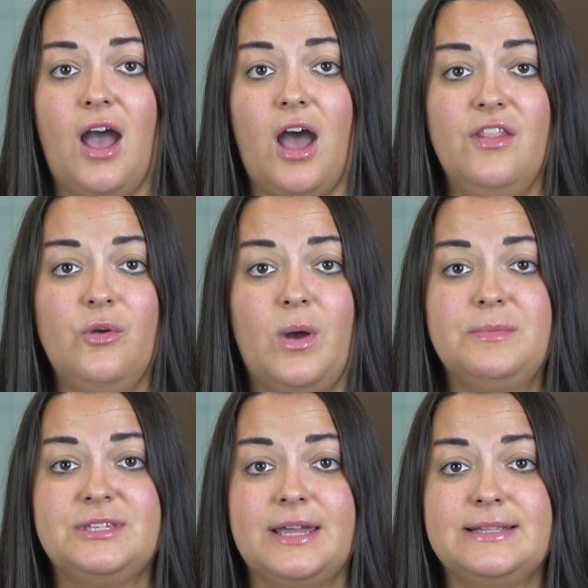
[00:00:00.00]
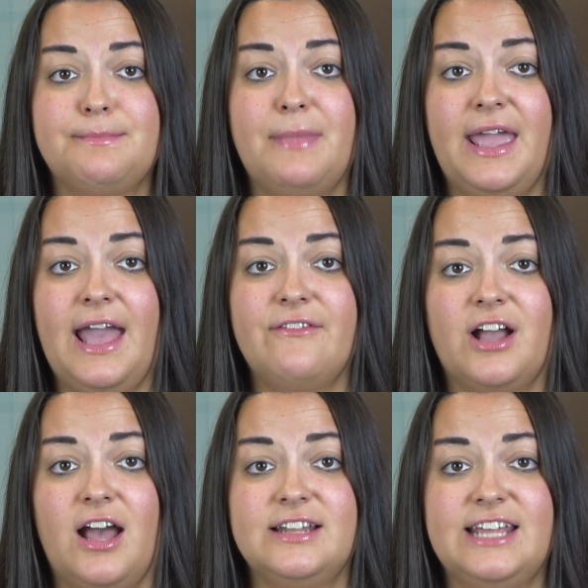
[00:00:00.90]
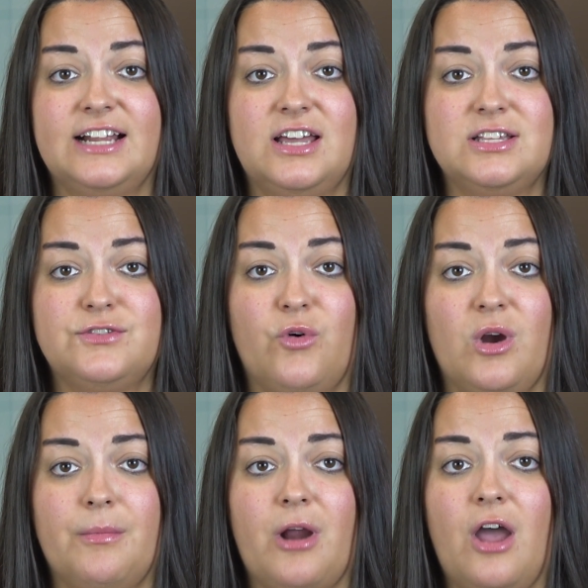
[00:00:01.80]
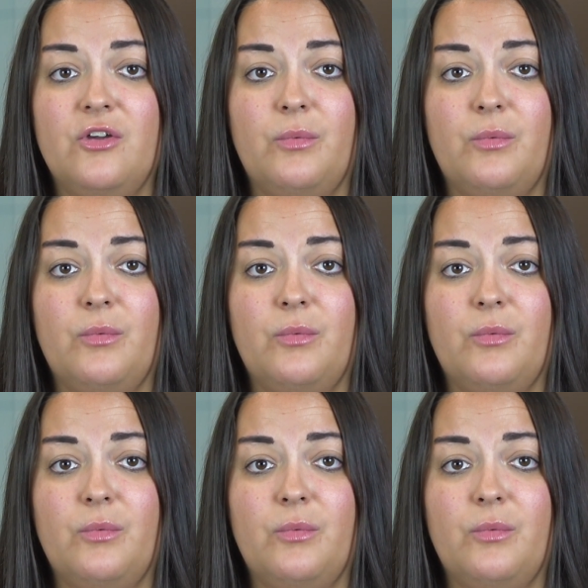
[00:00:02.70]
Other websites may have a Contact Us form or other